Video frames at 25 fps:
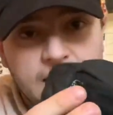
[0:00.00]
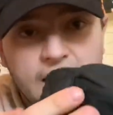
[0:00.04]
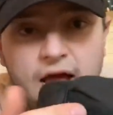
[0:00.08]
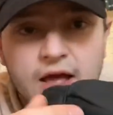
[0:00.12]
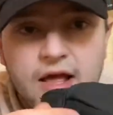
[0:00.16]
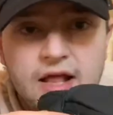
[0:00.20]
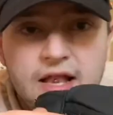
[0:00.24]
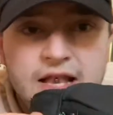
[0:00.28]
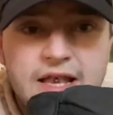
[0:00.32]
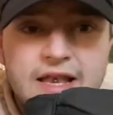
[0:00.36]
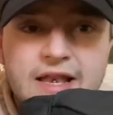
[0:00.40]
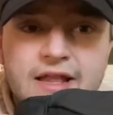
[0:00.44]

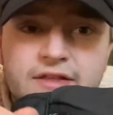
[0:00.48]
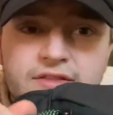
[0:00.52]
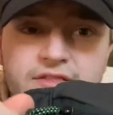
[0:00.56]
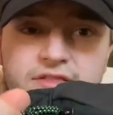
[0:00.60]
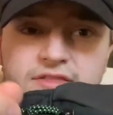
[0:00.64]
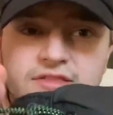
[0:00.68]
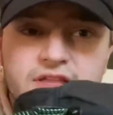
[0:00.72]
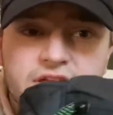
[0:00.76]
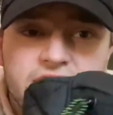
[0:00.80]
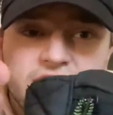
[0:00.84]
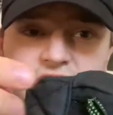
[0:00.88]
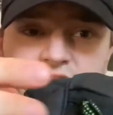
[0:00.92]

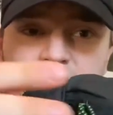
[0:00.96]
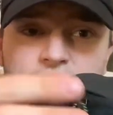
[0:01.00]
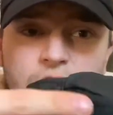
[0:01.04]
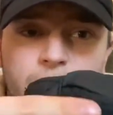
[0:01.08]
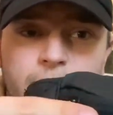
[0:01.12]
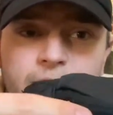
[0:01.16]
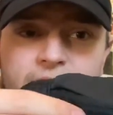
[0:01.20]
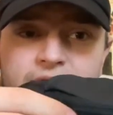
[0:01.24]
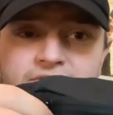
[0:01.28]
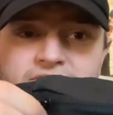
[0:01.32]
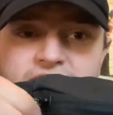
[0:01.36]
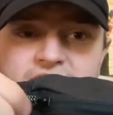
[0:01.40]
That's a little
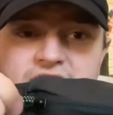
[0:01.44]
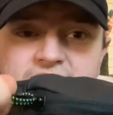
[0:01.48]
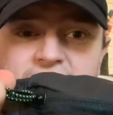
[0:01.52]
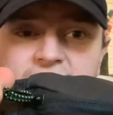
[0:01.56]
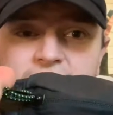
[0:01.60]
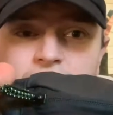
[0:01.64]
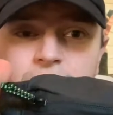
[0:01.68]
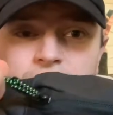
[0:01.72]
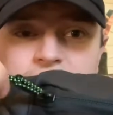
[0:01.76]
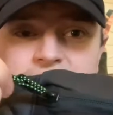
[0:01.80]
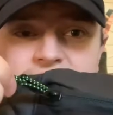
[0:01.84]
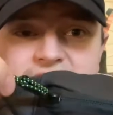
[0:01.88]
bit of
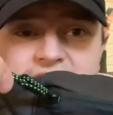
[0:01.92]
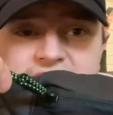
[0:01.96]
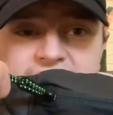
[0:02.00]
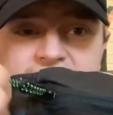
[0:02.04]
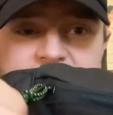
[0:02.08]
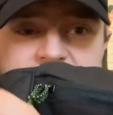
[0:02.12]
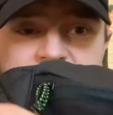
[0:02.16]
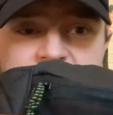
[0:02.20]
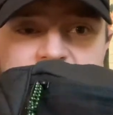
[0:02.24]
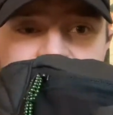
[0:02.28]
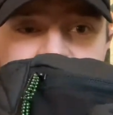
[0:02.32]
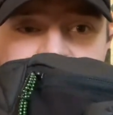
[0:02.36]
neon
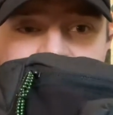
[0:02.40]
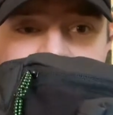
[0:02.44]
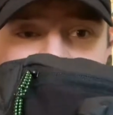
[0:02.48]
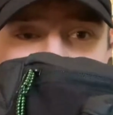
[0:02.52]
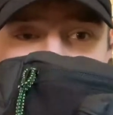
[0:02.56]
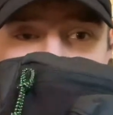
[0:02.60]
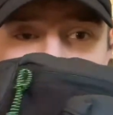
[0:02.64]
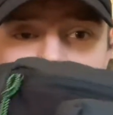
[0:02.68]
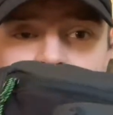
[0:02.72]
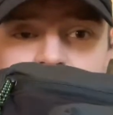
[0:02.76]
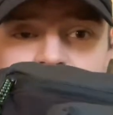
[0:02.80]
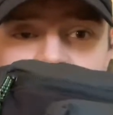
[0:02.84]
detailing
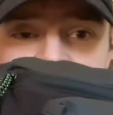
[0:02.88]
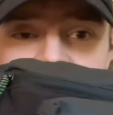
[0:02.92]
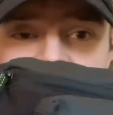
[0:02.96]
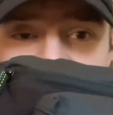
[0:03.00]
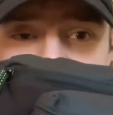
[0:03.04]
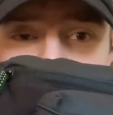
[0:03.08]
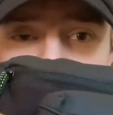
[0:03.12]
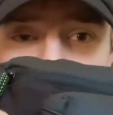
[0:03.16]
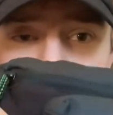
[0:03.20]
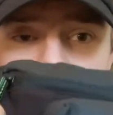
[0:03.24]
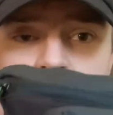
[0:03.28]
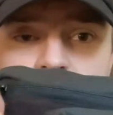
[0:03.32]
on the
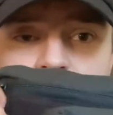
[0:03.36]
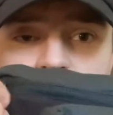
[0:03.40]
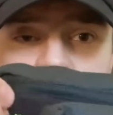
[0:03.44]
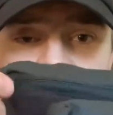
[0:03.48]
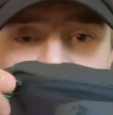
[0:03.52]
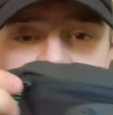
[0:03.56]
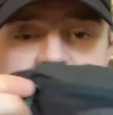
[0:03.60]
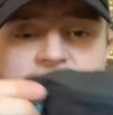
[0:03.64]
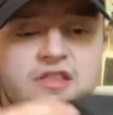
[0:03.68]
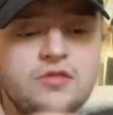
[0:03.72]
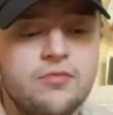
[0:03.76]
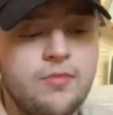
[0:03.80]
zip part of
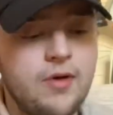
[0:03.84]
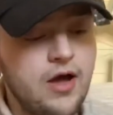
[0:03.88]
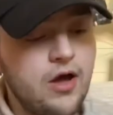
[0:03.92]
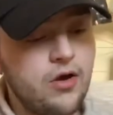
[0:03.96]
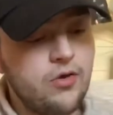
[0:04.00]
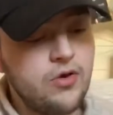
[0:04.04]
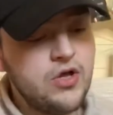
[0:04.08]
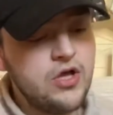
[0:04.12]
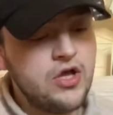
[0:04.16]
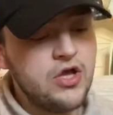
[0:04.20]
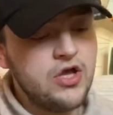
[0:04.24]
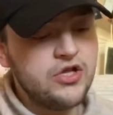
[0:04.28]
it as well.
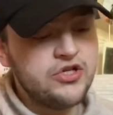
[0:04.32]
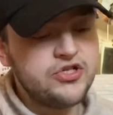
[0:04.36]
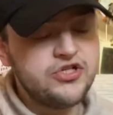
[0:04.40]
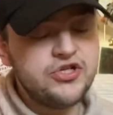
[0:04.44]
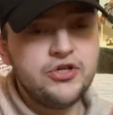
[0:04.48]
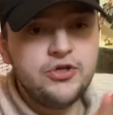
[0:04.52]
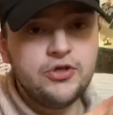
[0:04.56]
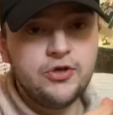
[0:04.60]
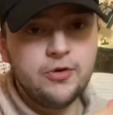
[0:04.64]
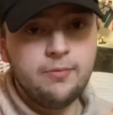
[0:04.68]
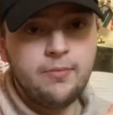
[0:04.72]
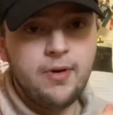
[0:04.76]
Two
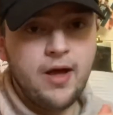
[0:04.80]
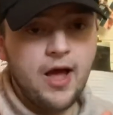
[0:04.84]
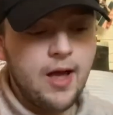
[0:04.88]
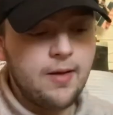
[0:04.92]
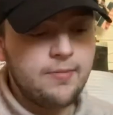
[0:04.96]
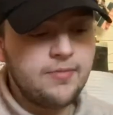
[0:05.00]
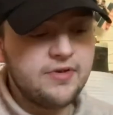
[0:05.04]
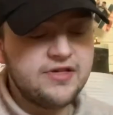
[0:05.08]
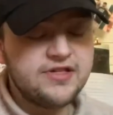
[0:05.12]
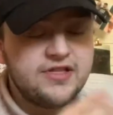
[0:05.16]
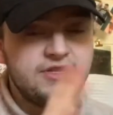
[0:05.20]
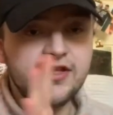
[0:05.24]

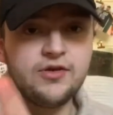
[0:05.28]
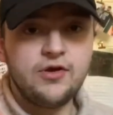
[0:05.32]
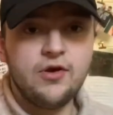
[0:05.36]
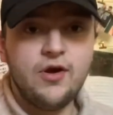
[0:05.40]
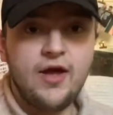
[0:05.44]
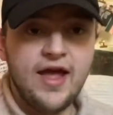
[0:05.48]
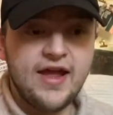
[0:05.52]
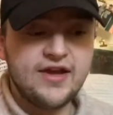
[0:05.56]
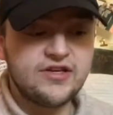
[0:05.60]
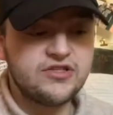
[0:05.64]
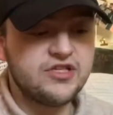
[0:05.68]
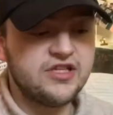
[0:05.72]
compartments, so you've got
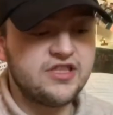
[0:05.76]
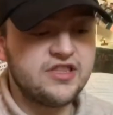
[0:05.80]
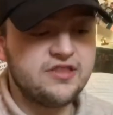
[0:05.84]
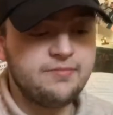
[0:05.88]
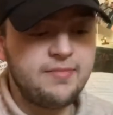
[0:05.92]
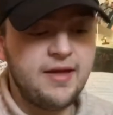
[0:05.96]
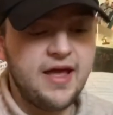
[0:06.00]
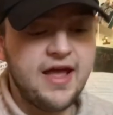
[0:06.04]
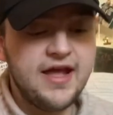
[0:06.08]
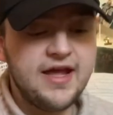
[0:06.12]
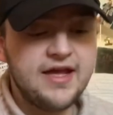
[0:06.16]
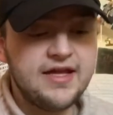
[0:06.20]
extra
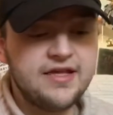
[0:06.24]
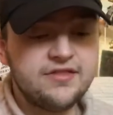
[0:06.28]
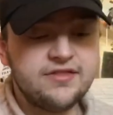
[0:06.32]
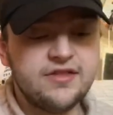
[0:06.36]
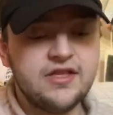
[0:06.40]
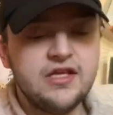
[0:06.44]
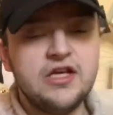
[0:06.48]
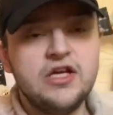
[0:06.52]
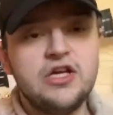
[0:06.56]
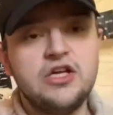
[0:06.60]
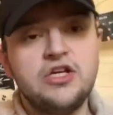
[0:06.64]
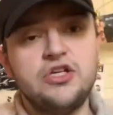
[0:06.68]
space,
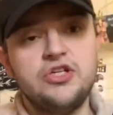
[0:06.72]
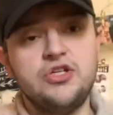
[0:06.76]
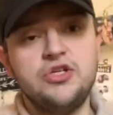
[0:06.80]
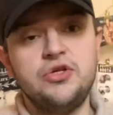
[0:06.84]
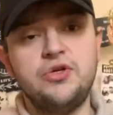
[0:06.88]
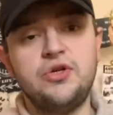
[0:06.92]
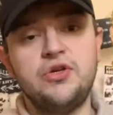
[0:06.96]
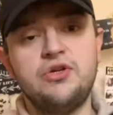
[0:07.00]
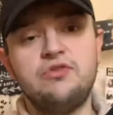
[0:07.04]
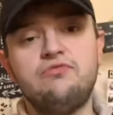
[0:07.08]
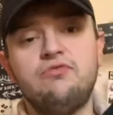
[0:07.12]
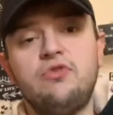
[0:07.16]
you
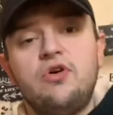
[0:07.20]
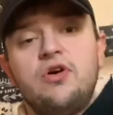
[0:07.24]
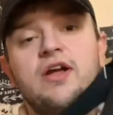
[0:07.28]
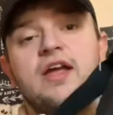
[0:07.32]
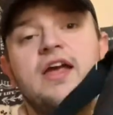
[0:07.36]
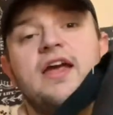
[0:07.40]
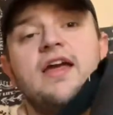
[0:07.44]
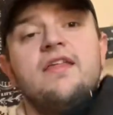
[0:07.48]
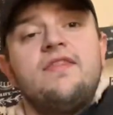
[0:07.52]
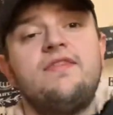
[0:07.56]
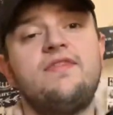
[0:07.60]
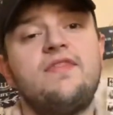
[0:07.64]
can rock
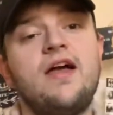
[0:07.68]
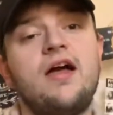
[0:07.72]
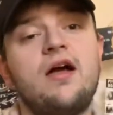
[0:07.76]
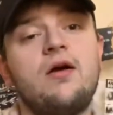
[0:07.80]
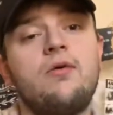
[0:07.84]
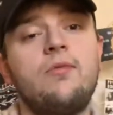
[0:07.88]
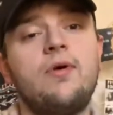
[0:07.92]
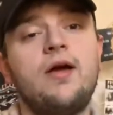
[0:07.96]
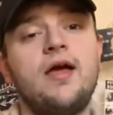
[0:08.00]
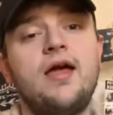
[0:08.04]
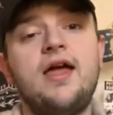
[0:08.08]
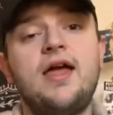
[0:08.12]
it that
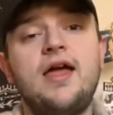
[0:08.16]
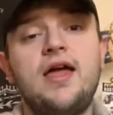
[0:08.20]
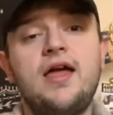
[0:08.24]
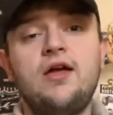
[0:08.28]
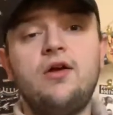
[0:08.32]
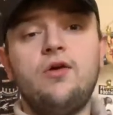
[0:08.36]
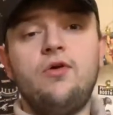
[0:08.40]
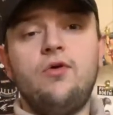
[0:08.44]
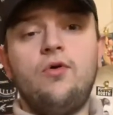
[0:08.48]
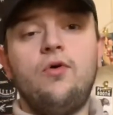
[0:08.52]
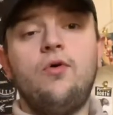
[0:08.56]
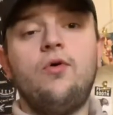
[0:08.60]
way
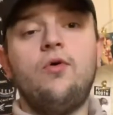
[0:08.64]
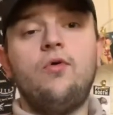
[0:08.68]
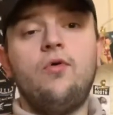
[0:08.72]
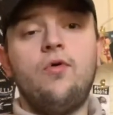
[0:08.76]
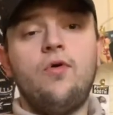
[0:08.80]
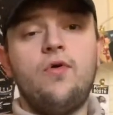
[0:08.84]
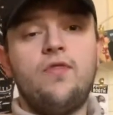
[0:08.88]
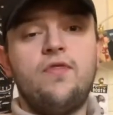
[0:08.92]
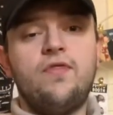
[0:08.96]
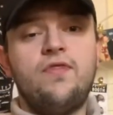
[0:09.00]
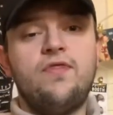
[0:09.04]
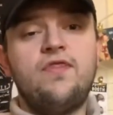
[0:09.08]
or
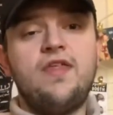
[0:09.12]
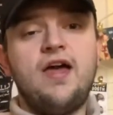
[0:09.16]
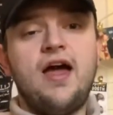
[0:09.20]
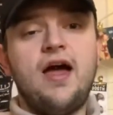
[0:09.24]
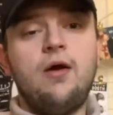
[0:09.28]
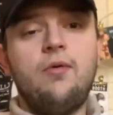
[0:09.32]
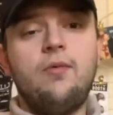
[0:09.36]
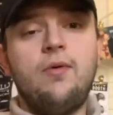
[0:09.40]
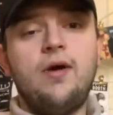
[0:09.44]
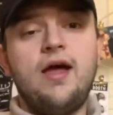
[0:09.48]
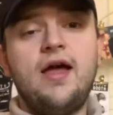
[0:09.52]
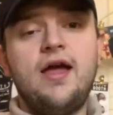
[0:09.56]
that
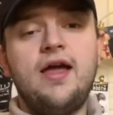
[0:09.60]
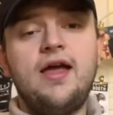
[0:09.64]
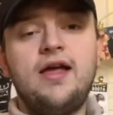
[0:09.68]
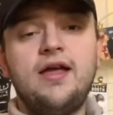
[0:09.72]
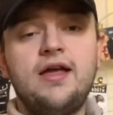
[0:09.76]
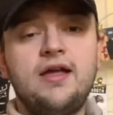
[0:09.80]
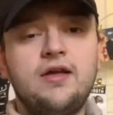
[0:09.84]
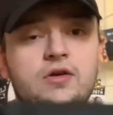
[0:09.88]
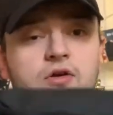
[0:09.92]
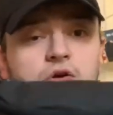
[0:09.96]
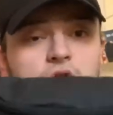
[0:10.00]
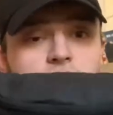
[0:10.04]
way
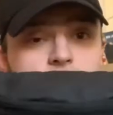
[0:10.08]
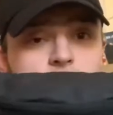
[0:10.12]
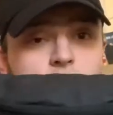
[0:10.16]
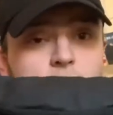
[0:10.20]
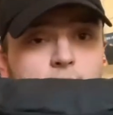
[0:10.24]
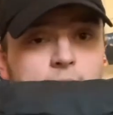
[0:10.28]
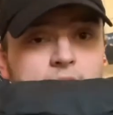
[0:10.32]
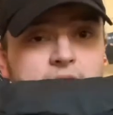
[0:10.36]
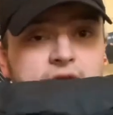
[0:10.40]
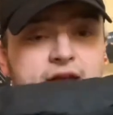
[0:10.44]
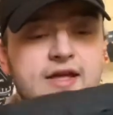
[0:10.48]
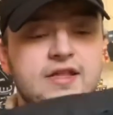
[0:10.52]
on your
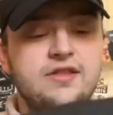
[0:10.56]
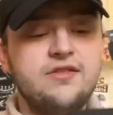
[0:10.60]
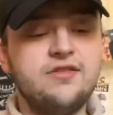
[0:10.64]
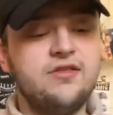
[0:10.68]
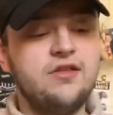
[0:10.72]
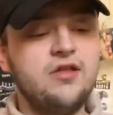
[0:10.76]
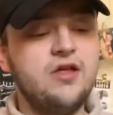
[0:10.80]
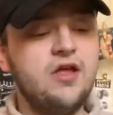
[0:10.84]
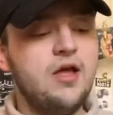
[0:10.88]
waist.